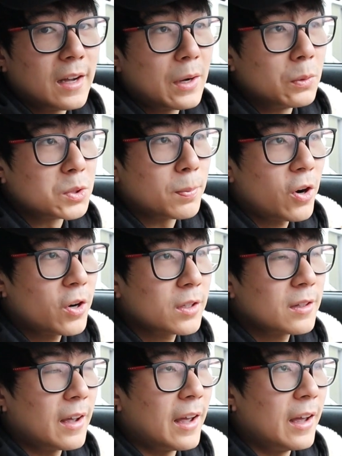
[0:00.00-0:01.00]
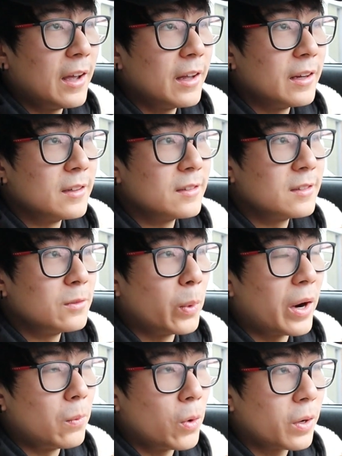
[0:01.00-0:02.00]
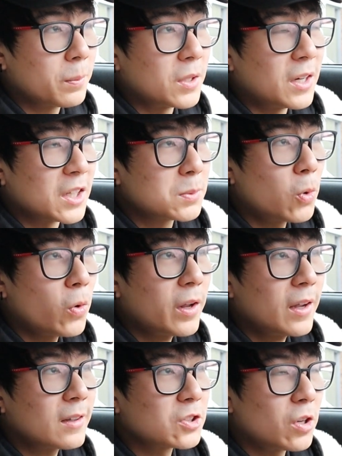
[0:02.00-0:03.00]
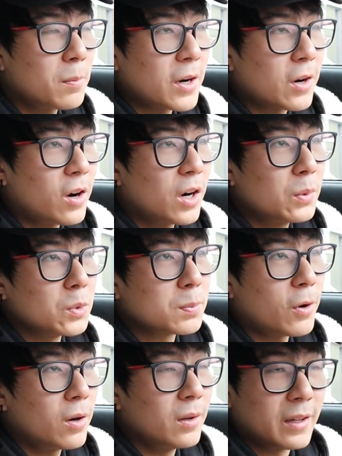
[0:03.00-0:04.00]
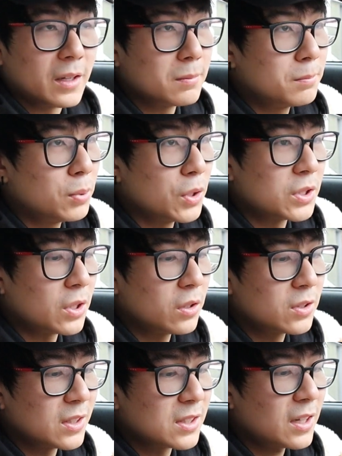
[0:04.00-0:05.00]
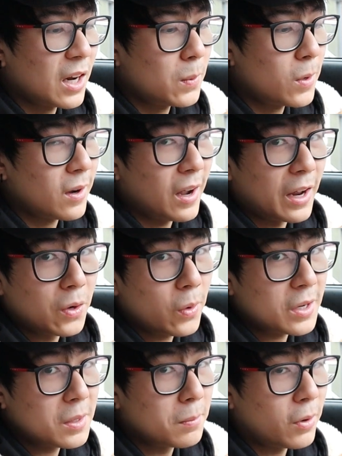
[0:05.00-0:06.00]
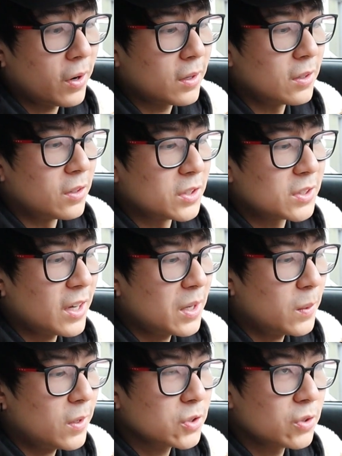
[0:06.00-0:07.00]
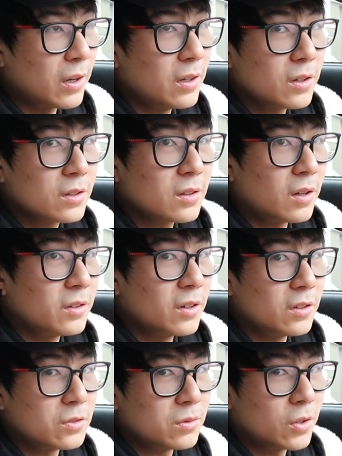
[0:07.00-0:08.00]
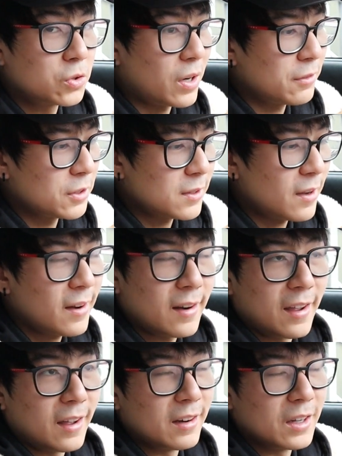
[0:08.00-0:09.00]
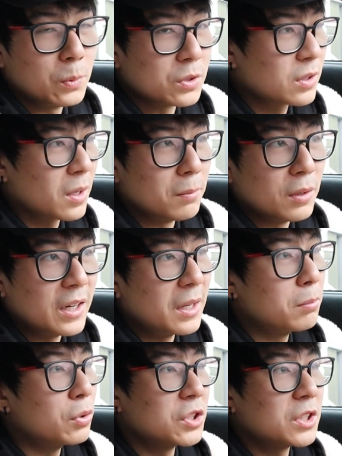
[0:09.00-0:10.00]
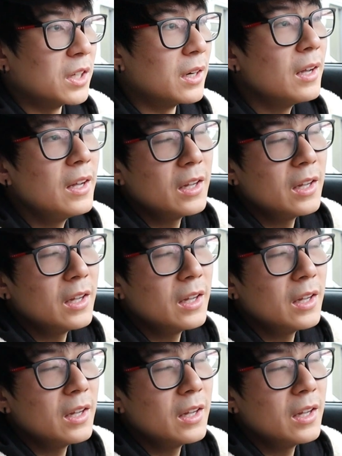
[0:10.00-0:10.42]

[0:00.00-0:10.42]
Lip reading: I was parked, and when I woke up the next morning, saw my car was pushed onto the sidewalk. I knew I didn't park on the sidewalk, so I looked on the driver's side, and it was completely pushed in.